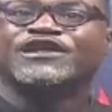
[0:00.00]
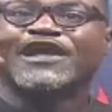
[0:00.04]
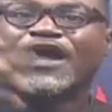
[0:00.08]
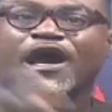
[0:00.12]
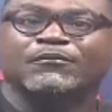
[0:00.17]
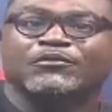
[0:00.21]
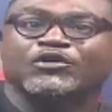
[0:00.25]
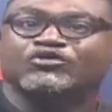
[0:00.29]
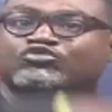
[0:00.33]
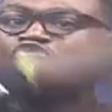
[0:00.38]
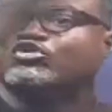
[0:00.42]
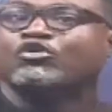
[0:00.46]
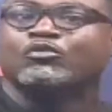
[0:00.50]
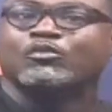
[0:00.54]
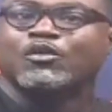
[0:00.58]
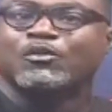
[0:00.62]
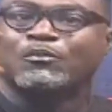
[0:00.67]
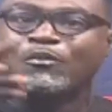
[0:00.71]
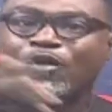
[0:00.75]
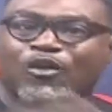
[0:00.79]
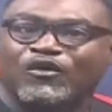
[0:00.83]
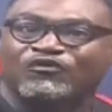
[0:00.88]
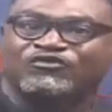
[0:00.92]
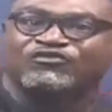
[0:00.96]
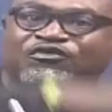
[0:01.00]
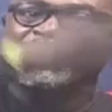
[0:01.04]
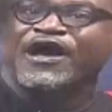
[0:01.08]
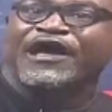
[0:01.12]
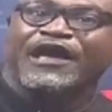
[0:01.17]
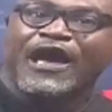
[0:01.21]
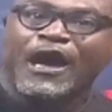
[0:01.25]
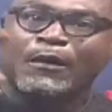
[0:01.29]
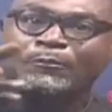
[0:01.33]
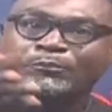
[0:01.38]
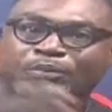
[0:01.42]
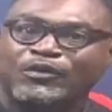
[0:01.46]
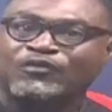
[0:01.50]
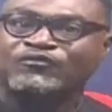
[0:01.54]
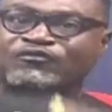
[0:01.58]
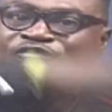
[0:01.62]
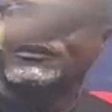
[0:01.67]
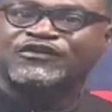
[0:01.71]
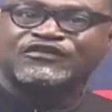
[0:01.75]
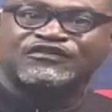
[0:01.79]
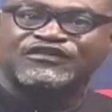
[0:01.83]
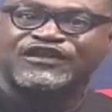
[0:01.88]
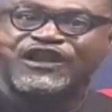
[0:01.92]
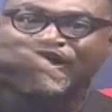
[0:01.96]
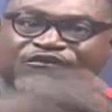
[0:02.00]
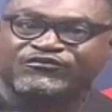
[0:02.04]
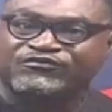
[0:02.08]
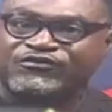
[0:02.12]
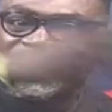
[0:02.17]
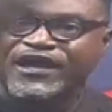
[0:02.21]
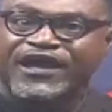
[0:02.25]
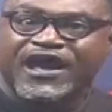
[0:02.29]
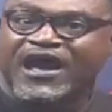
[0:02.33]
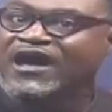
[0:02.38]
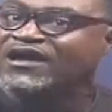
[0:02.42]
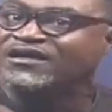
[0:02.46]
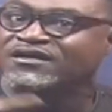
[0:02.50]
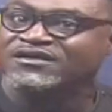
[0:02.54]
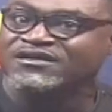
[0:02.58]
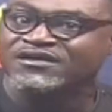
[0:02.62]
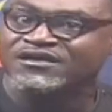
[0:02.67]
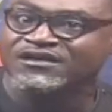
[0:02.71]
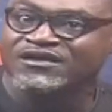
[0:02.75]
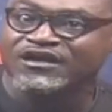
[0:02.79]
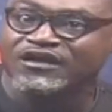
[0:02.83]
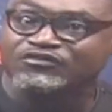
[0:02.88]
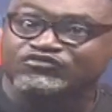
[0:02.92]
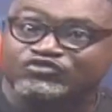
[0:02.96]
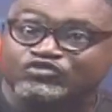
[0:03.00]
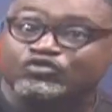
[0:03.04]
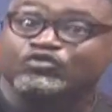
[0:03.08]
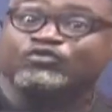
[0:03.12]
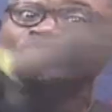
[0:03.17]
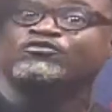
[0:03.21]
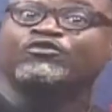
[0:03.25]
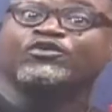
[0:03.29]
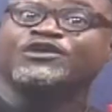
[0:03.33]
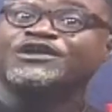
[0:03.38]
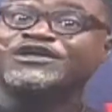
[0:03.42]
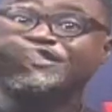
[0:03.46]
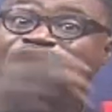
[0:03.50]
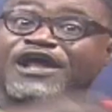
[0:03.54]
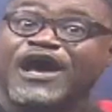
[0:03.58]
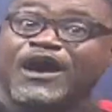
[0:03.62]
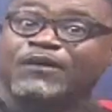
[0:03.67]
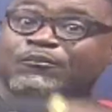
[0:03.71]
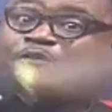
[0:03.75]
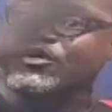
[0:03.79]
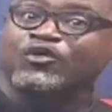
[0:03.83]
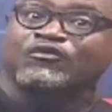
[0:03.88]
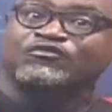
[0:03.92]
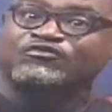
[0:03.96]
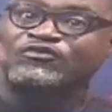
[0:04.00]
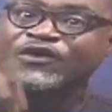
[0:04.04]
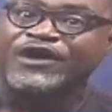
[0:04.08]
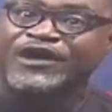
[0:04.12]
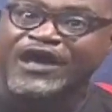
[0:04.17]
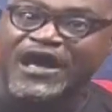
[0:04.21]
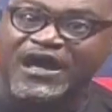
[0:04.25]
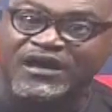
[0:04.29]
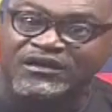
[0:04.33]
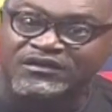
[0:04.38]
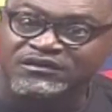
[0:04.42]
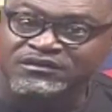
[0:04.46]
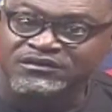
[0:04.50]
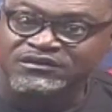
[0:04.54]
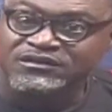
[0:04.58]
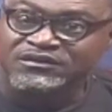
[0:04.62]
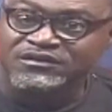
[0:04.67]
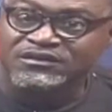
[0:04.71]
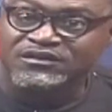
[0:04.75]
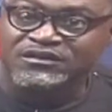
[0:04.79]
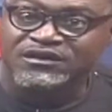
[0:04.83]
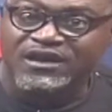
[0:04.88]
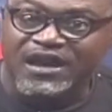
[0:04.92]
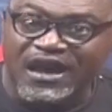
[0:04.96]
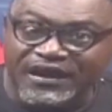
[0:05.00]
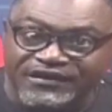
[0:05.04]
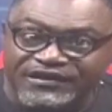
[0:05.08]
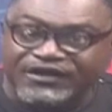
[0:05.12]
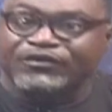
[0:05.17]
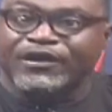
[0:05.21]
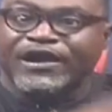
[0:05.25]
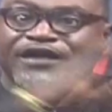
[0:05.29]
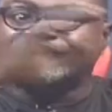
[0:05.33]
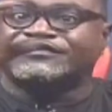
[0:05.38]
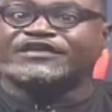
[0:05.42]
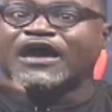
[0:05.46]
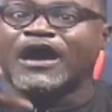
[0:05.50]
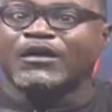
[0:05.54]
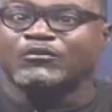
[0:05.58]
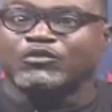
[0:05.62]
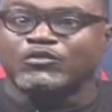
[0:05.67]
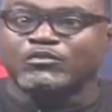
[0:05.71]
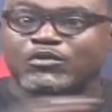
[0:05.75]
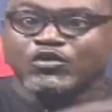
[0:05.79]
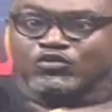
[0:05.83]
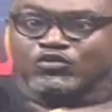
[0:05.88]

in I'm in Tomo more fire, professional fire. A school phone in I'm on fire. At the right time,